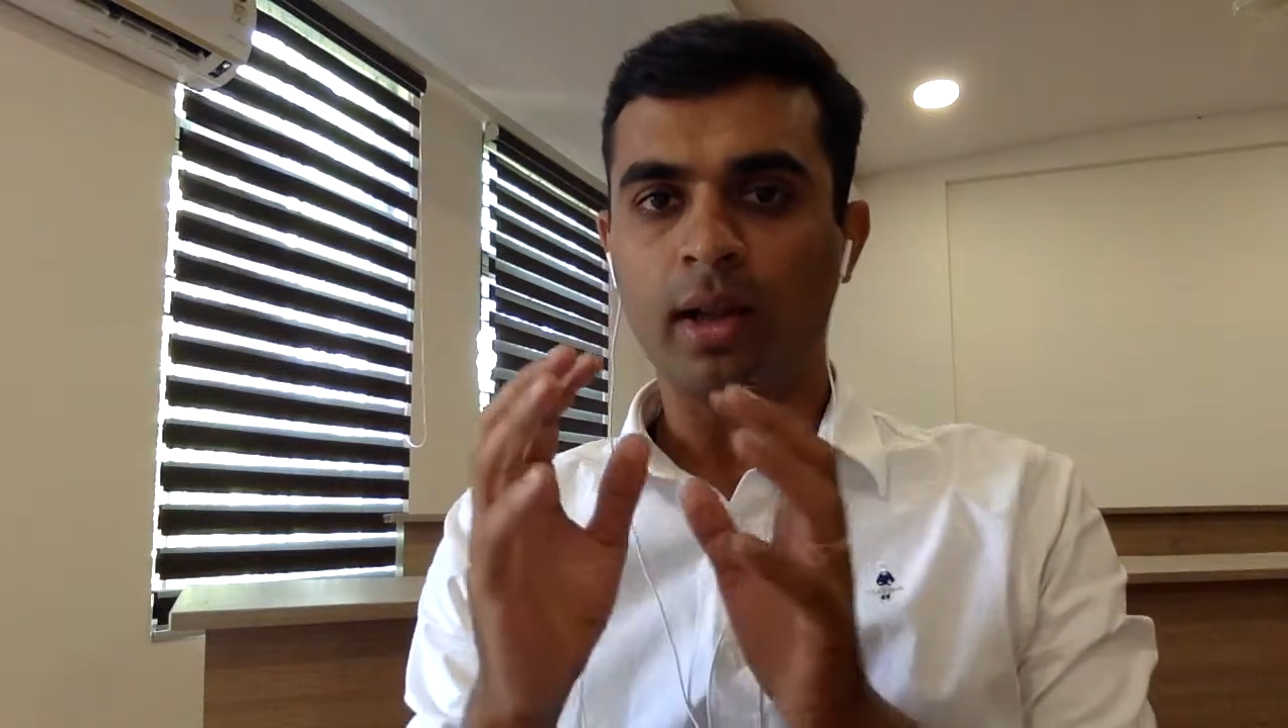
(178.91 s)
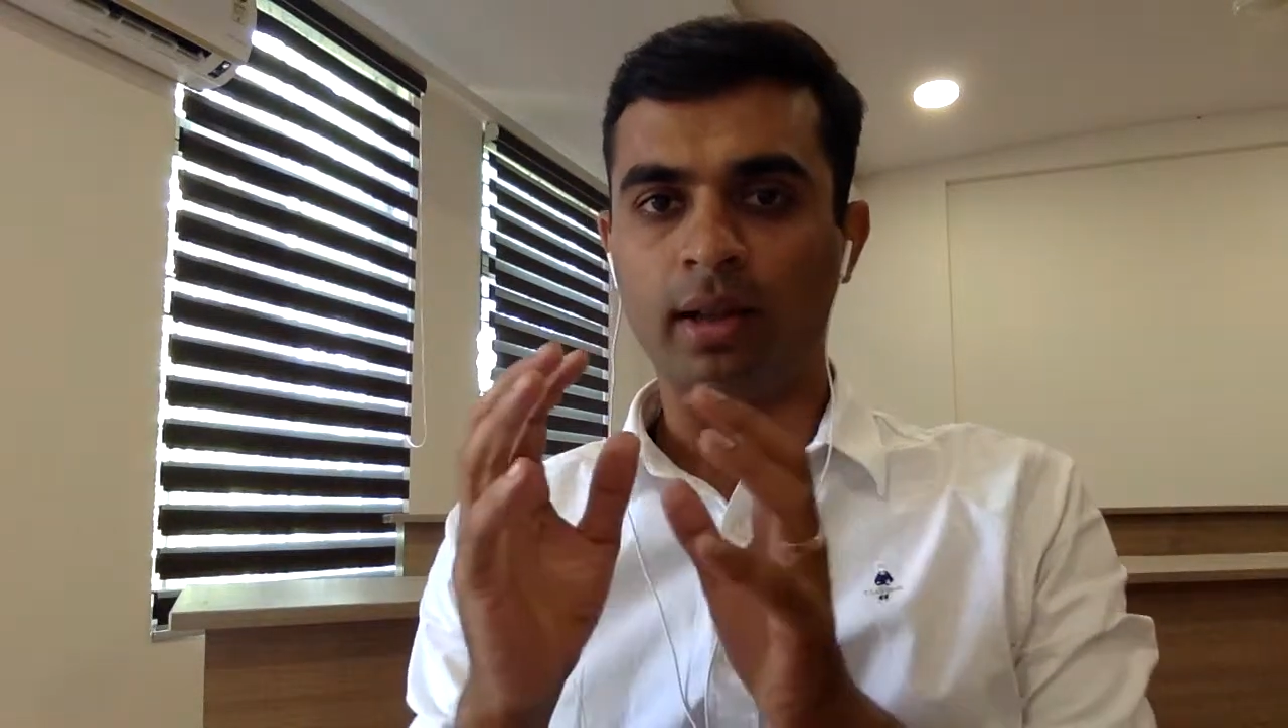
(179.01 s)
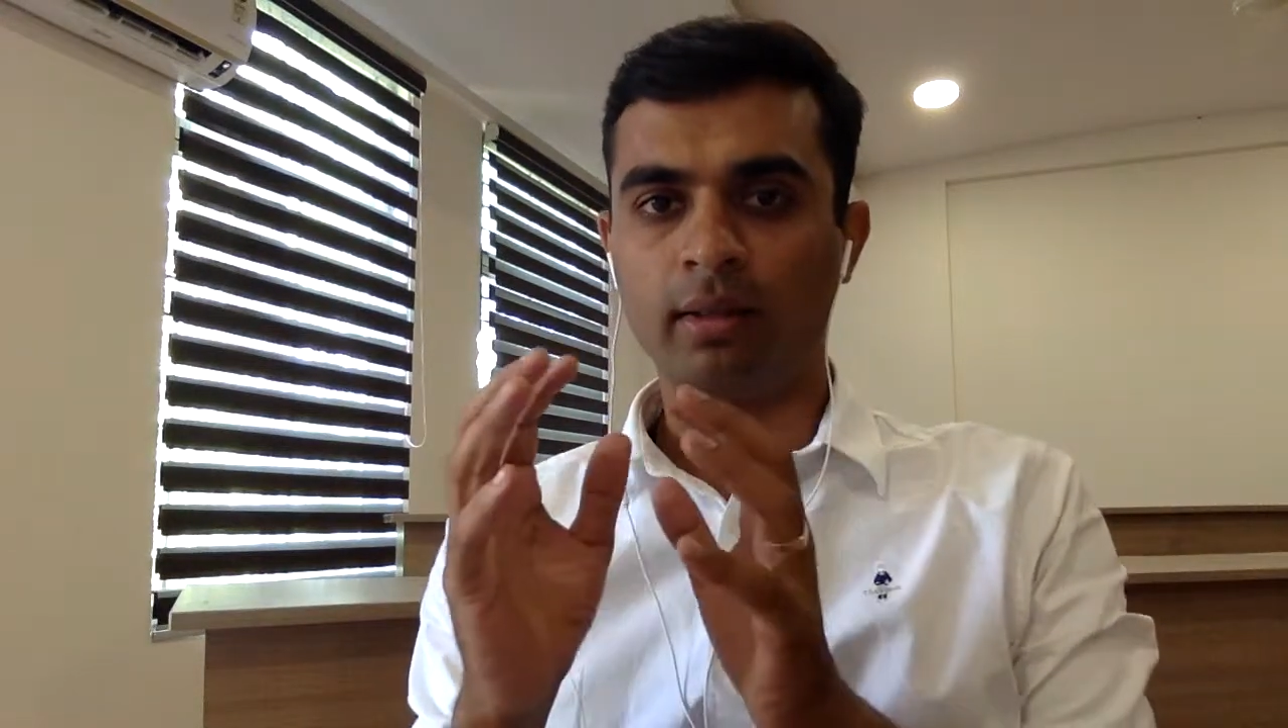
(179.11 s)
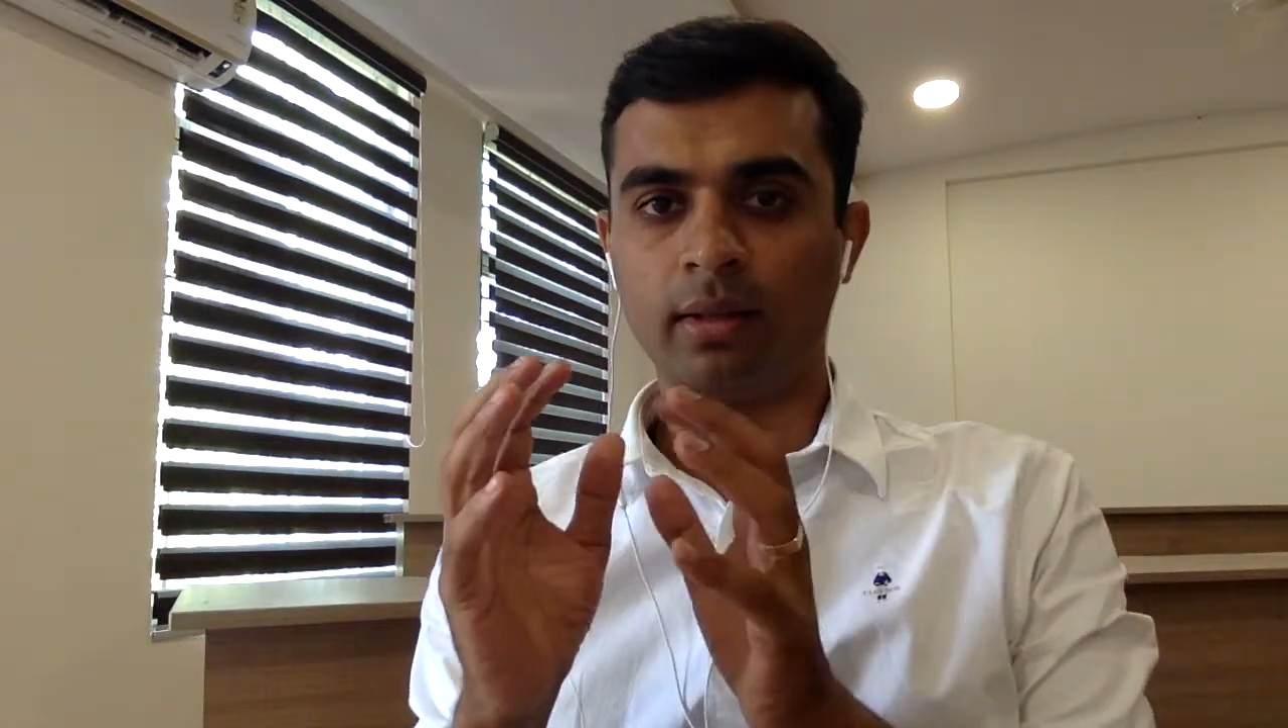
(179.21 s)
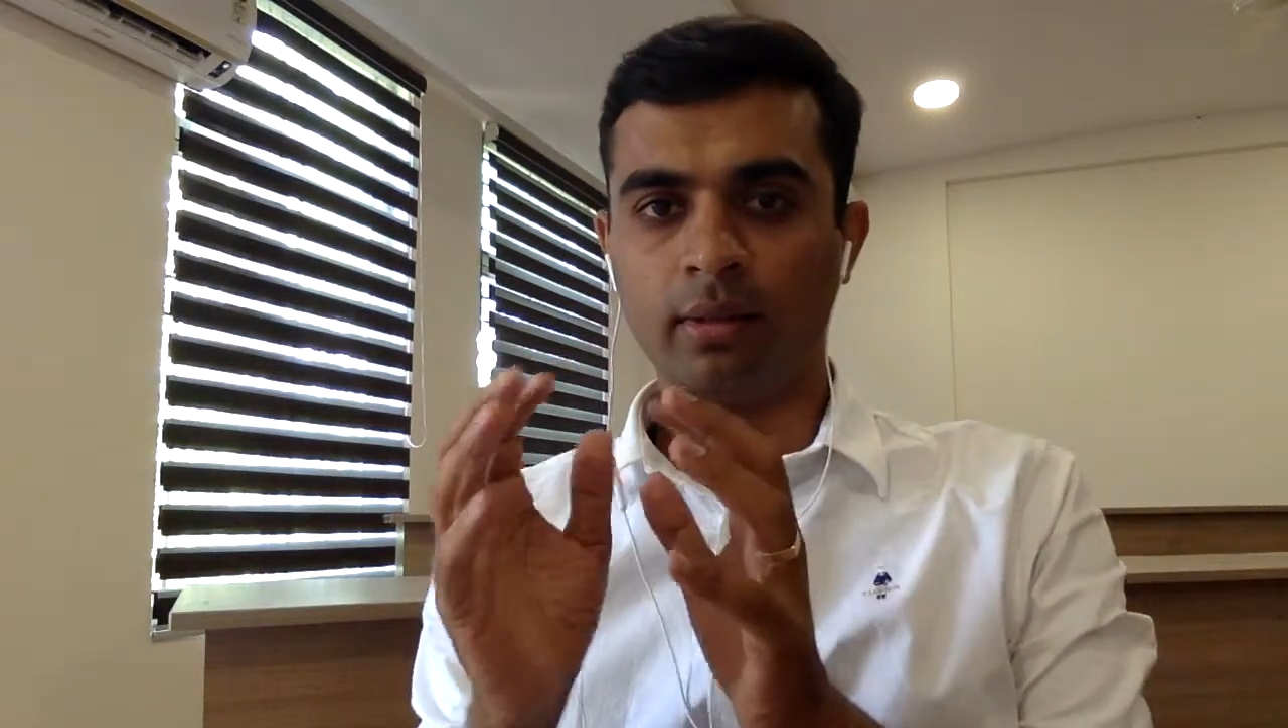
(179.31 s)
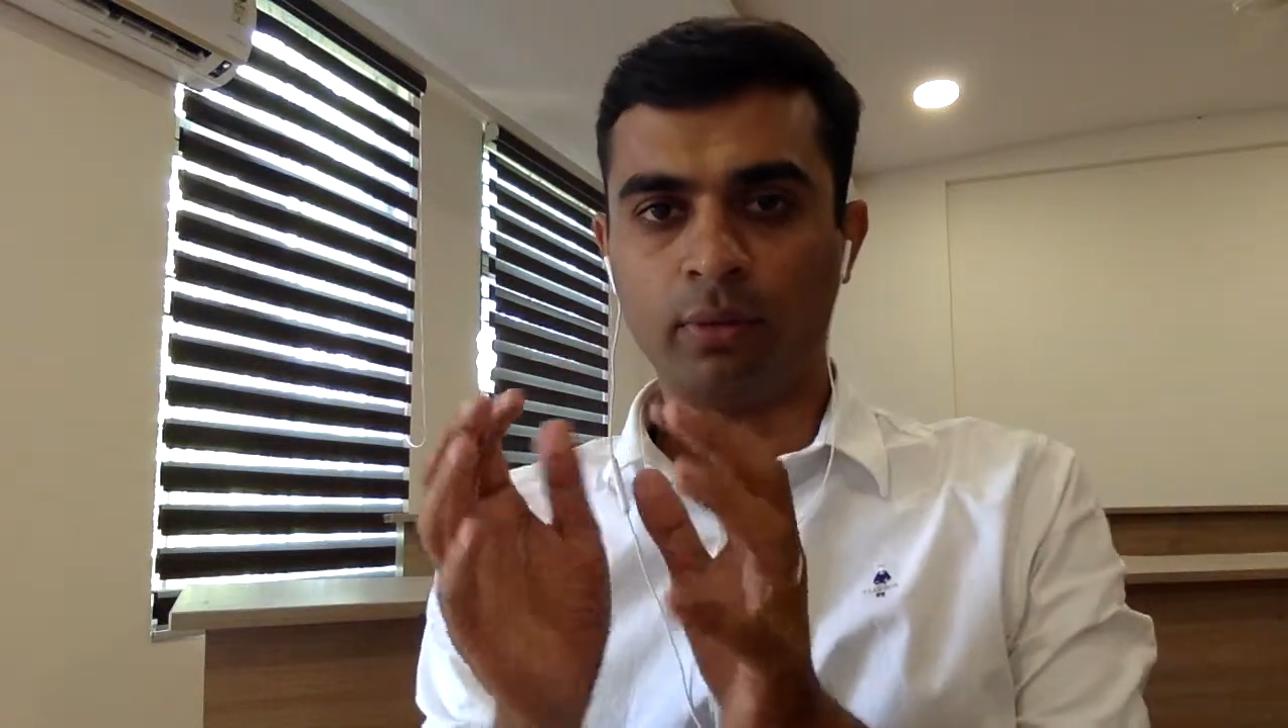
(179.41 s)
and this